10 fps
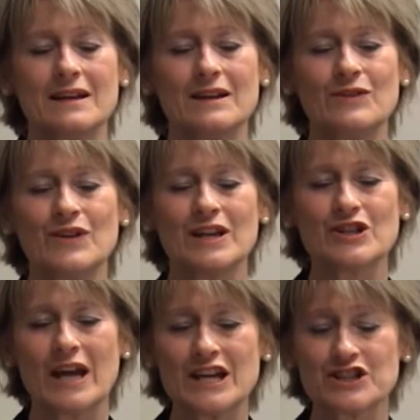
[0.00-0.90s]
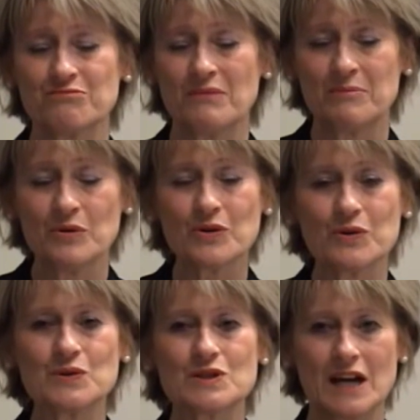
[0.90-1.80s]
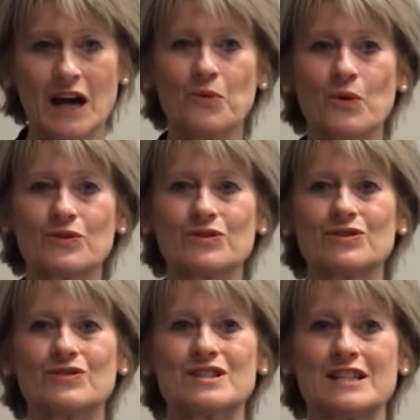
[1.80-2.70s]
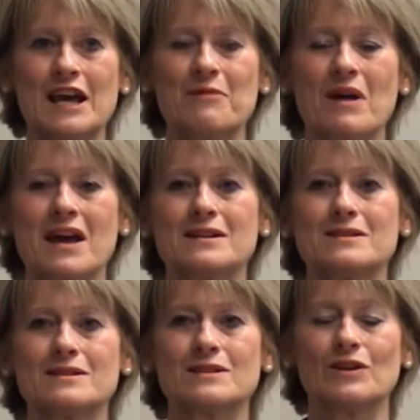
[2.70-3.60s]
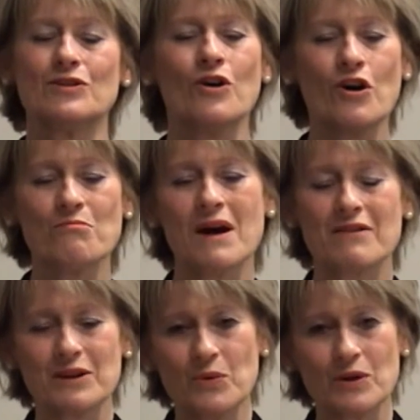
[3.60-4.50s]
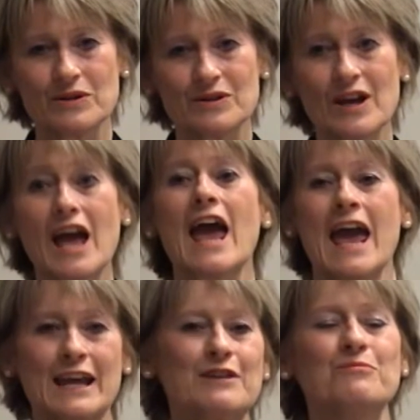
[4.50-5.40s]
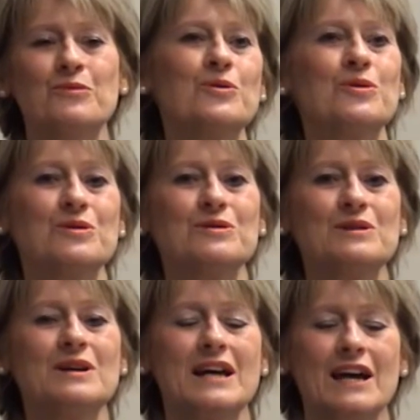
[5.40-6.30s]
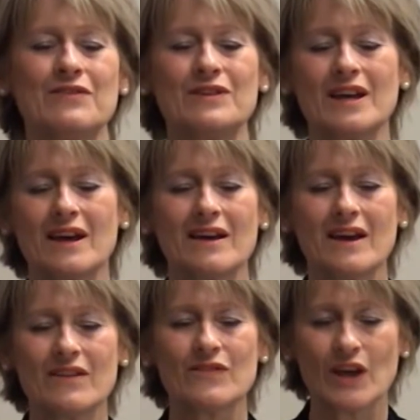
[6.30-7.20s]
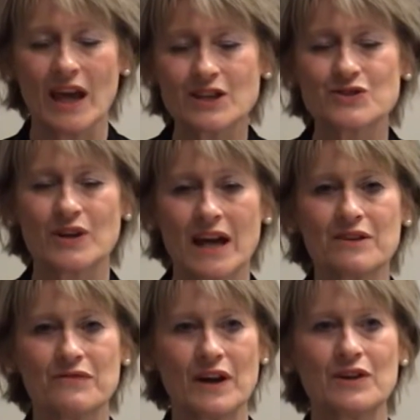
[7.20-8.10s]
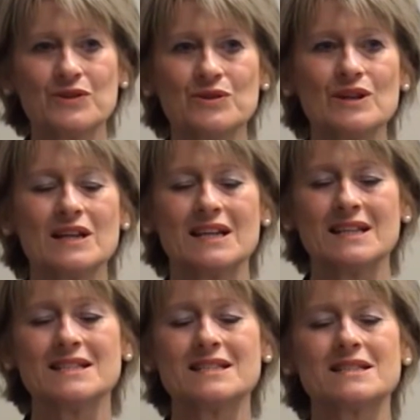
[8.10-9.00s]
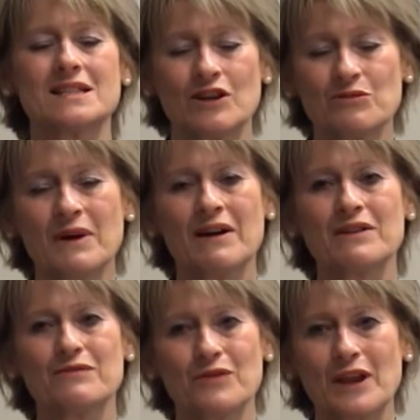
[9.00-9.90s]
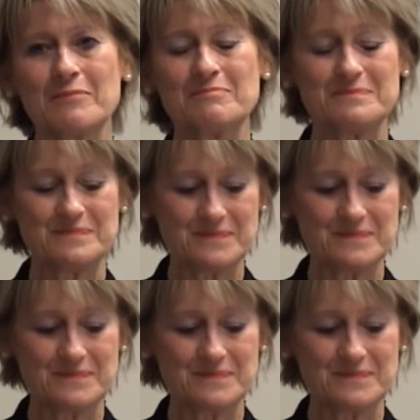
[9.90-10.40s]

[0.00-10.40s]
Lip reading: In the education of my mokos, I want the same as non-Māori want and more. And the extra added value is Te Reo Māori for them.